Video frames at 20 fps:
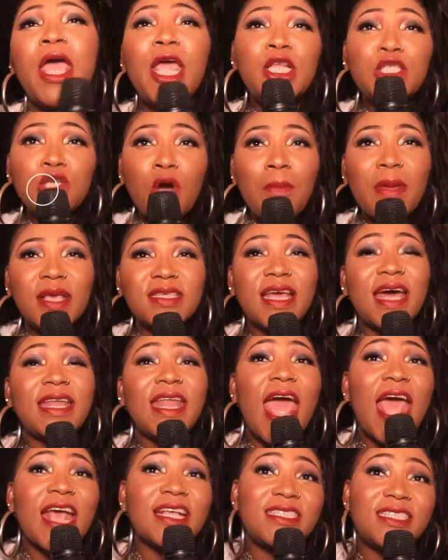Indomix
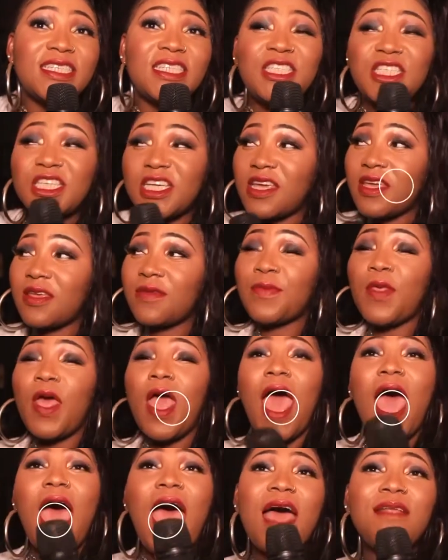and STG.
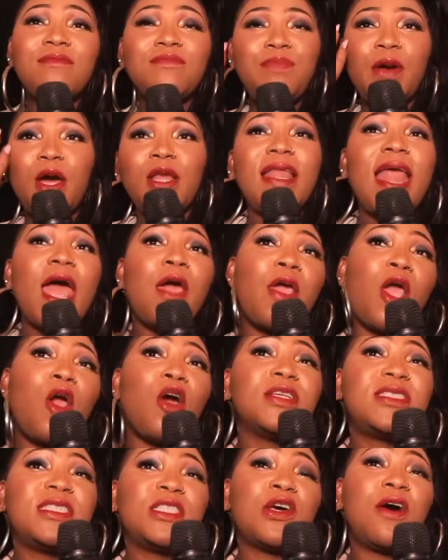And Body
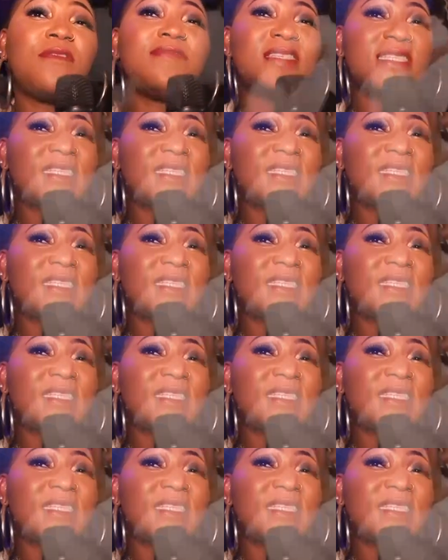Language consists of